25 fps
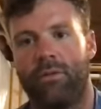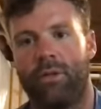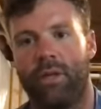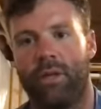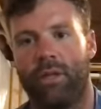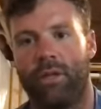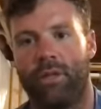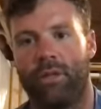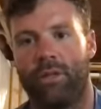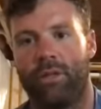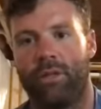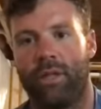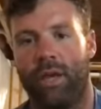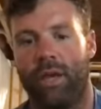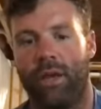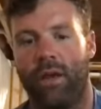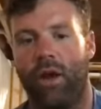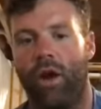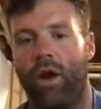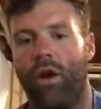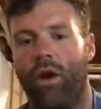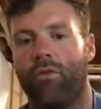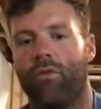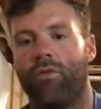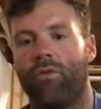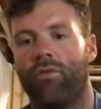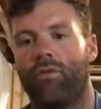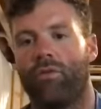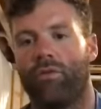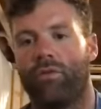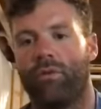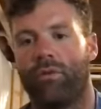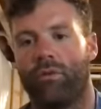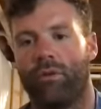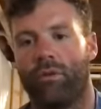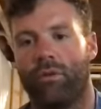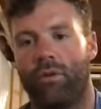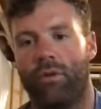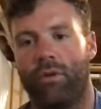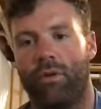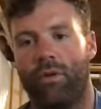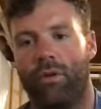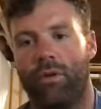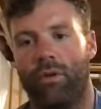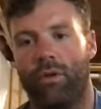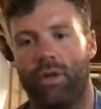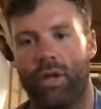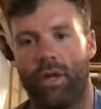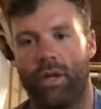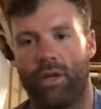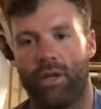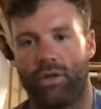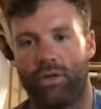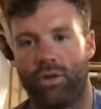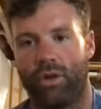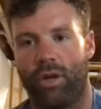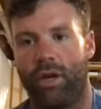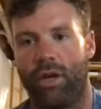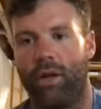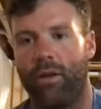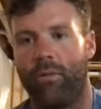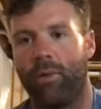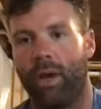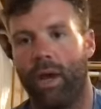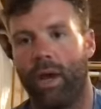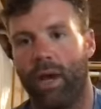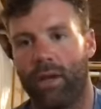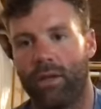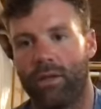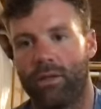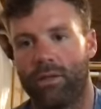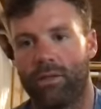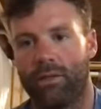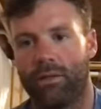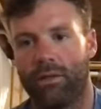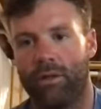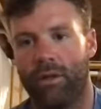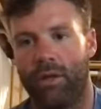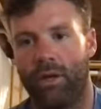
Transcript: instead of like a training max.